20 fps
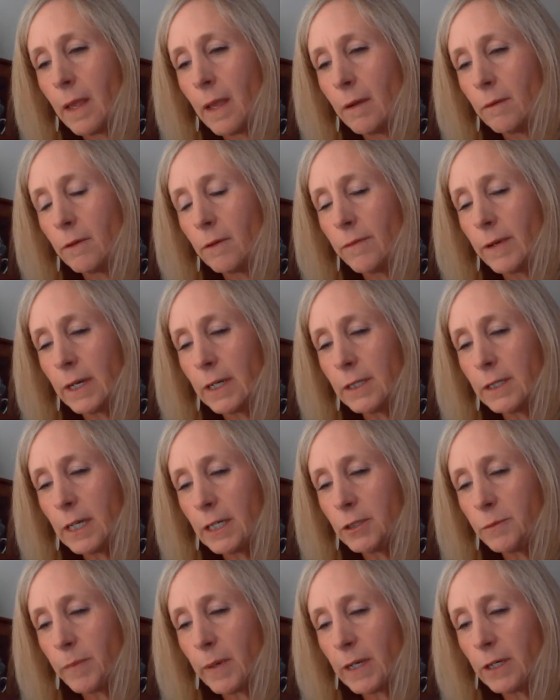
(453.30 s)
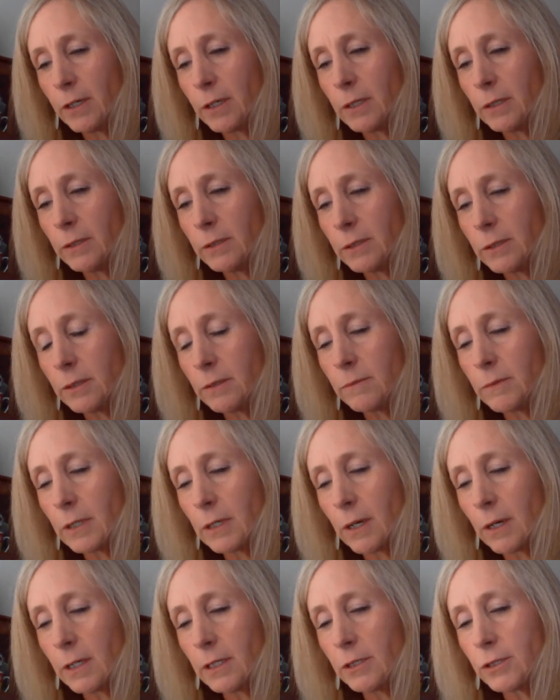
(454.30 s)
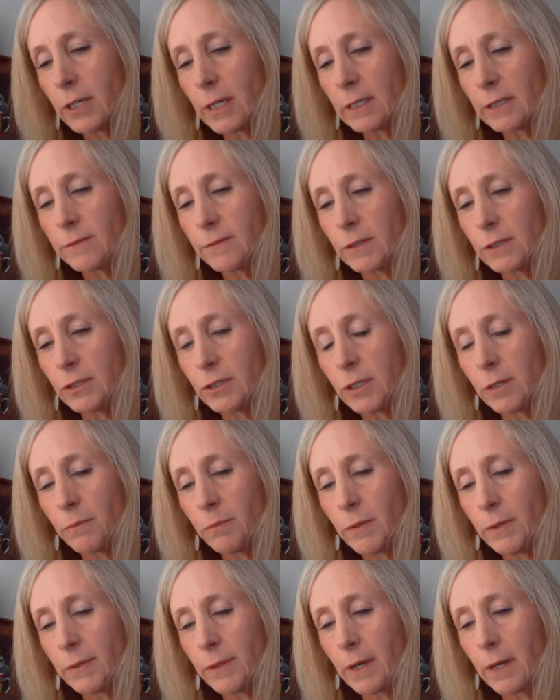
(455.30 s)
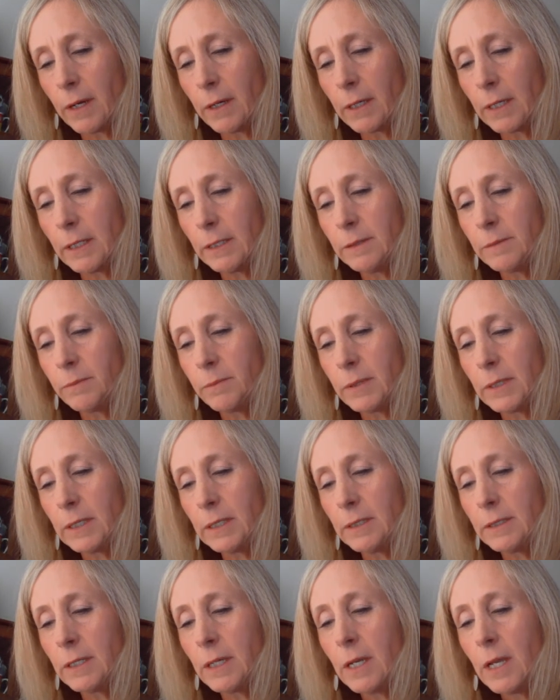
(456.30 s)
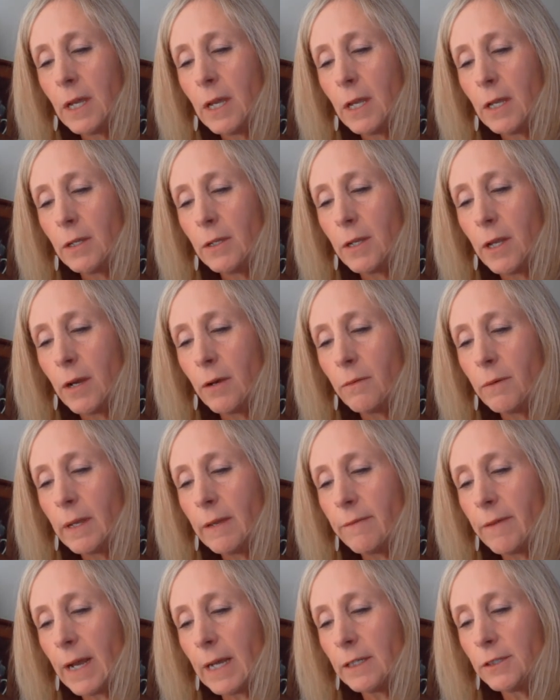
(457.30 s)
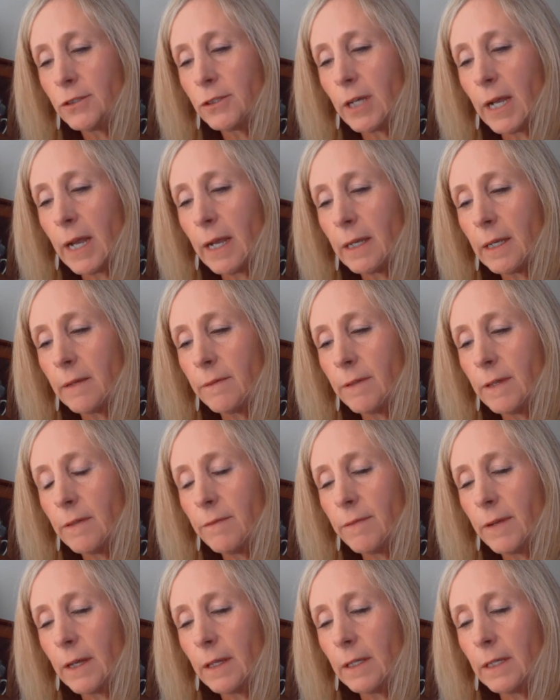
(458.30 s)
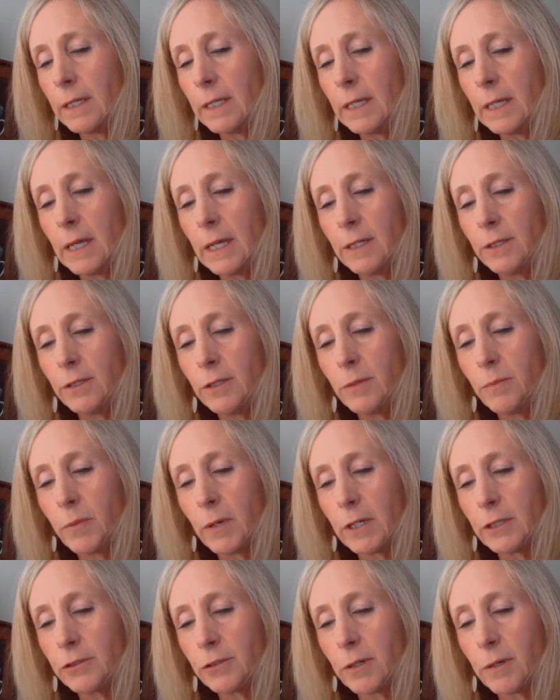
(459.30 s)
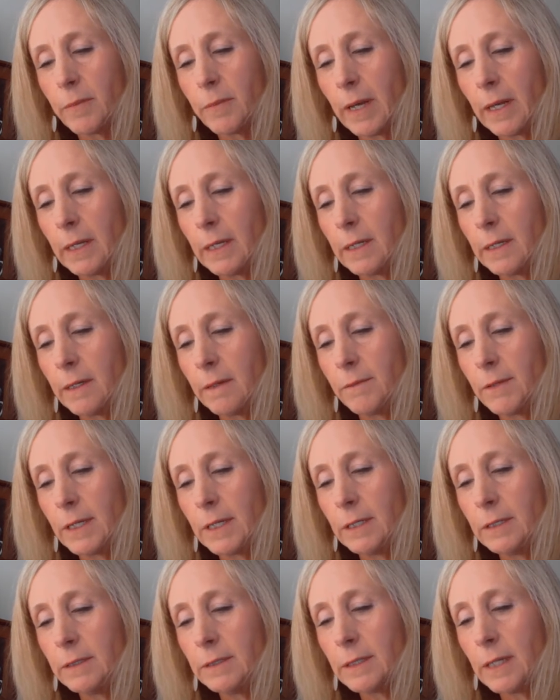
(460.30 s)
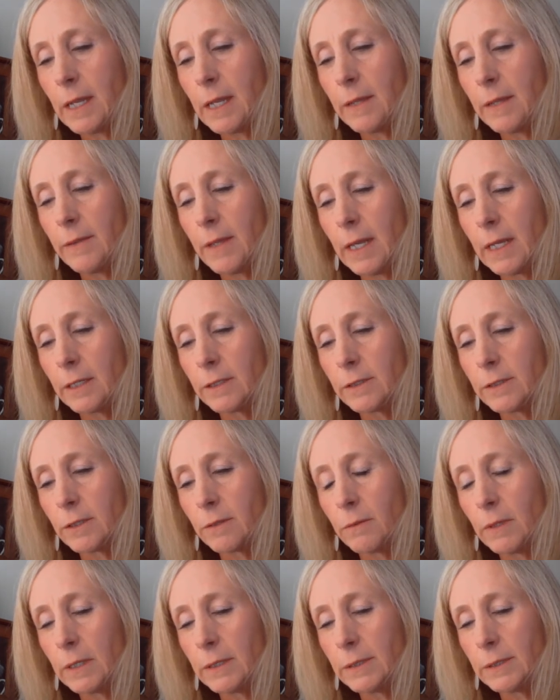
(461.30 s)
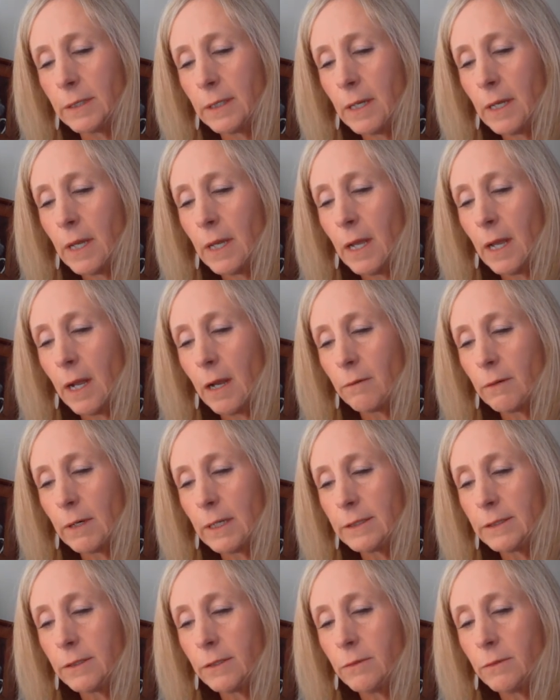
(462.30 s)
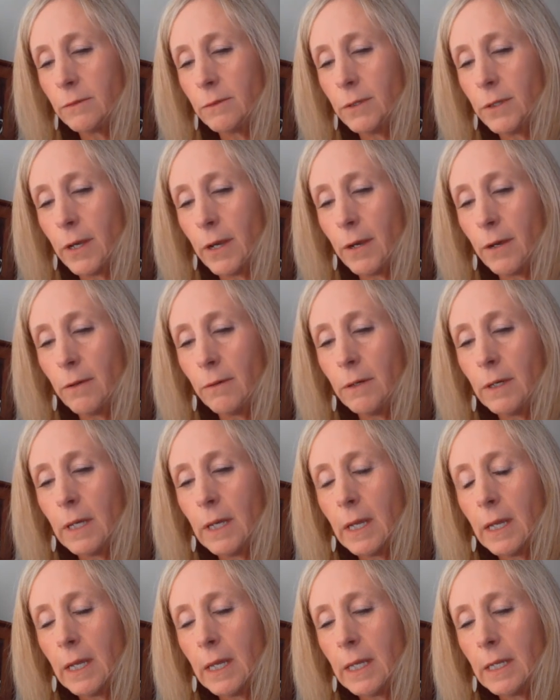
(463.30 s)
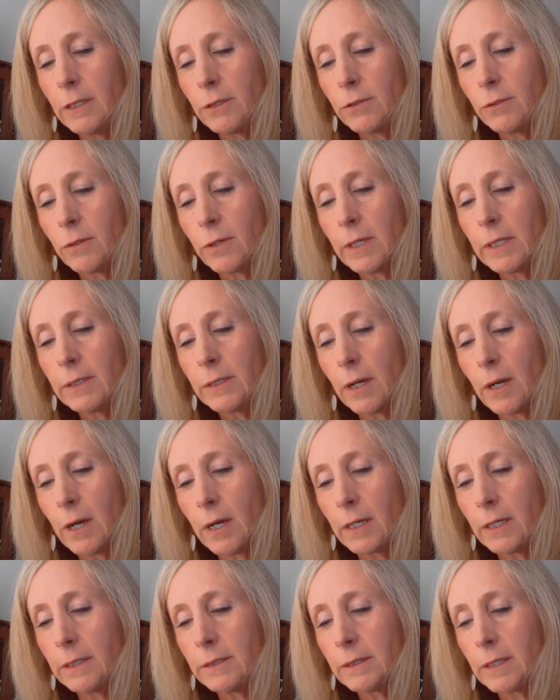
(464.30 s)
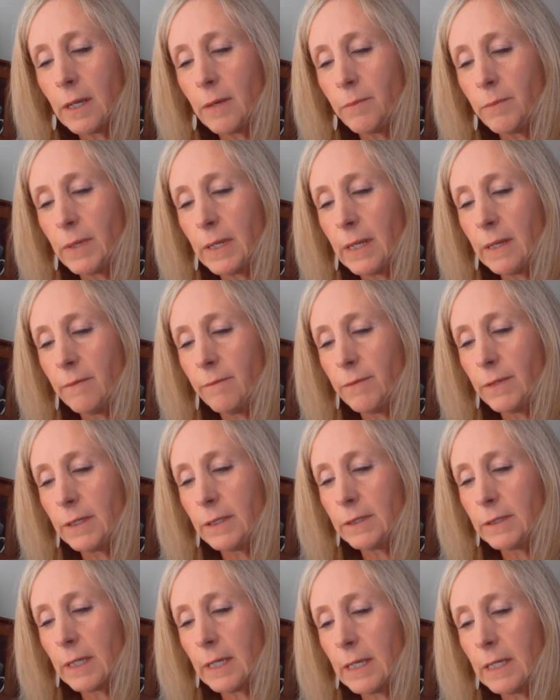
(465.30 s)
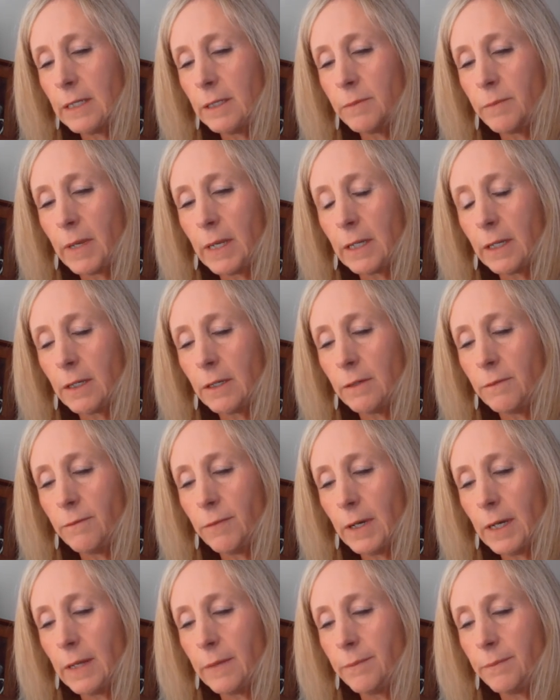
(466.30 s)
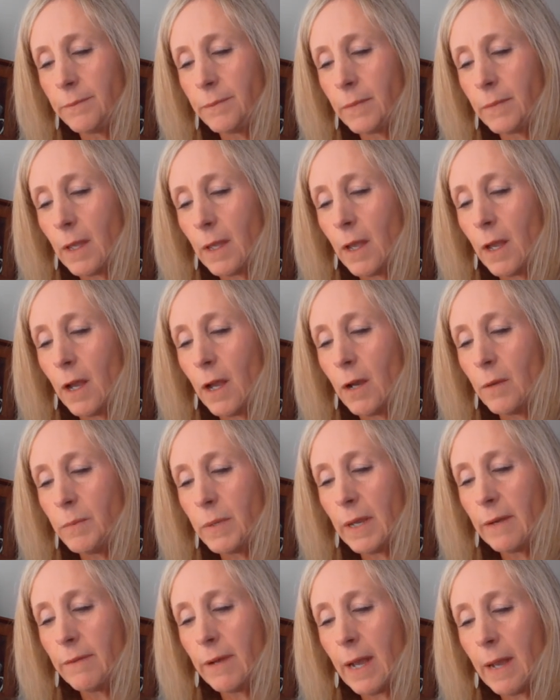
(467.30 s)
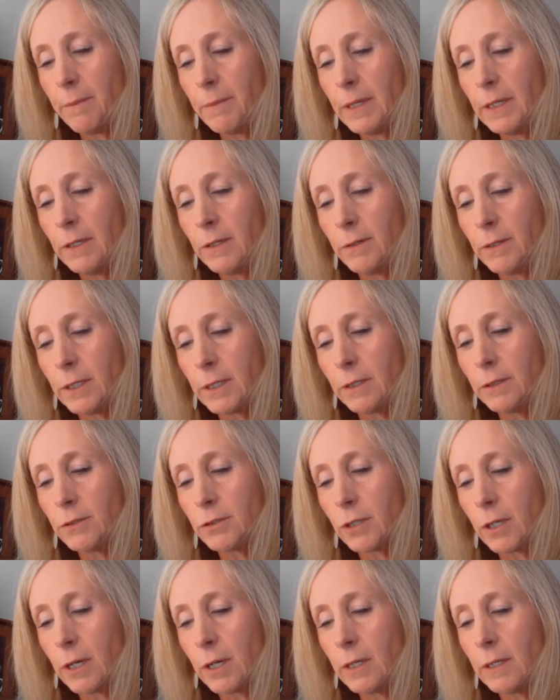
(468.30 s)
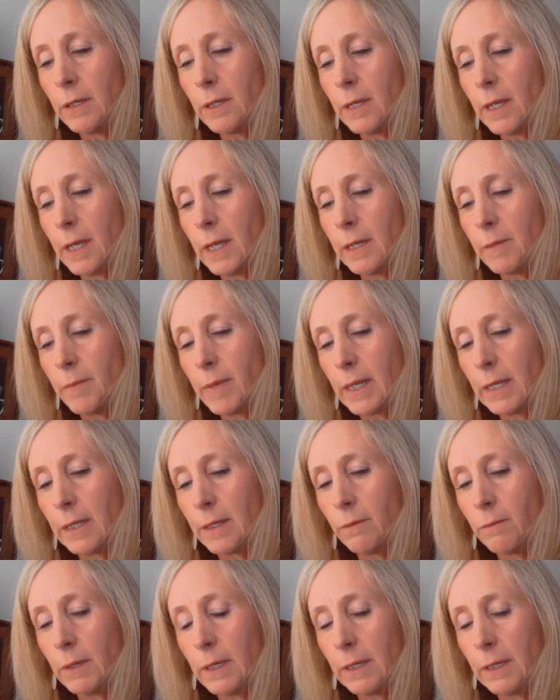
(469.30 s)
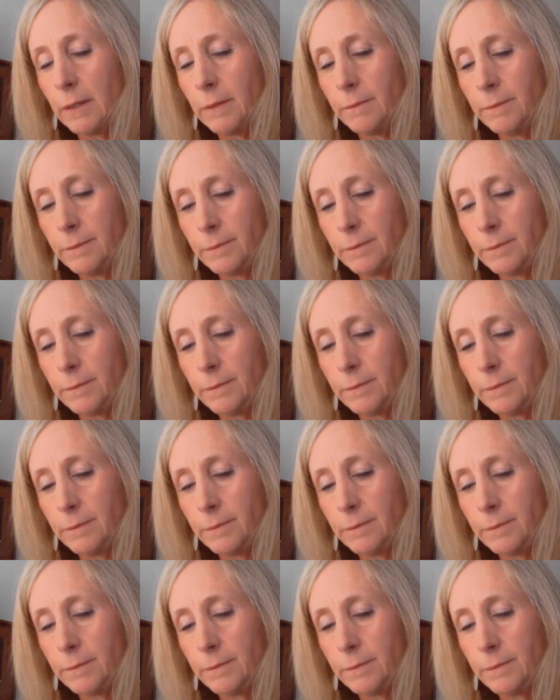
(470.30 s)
We're very touched by your concern regarding Jack's friendship with August. Please know we have asked Jack if he felt any undue pressure about any of this, and the answer was a resolute no. He enjoys August's company and feels like he's made a good friend. Hope you have a happy new year. John and Amanda Will.